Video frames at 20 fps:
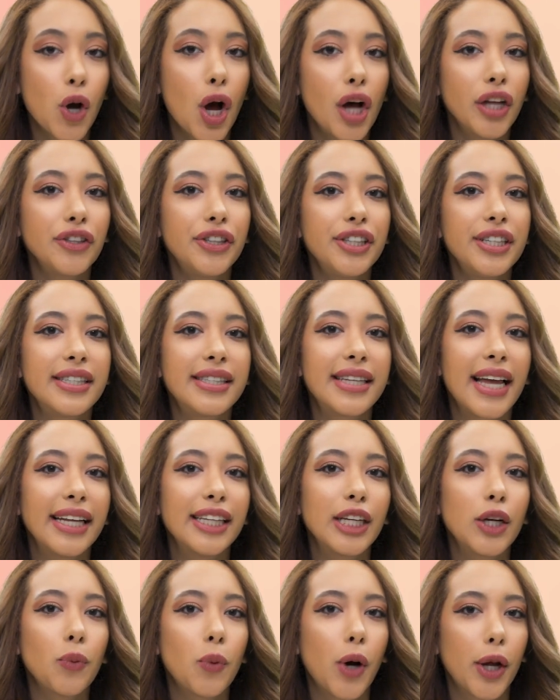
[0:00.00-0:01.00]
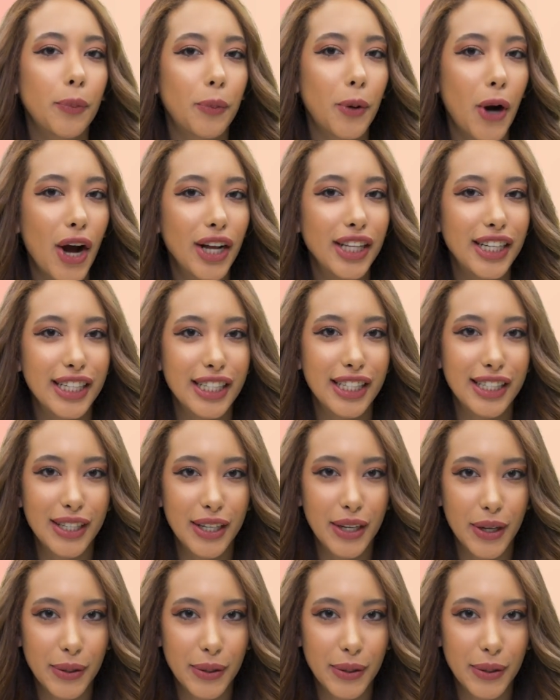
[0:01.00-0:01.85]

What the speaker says: understanding what products to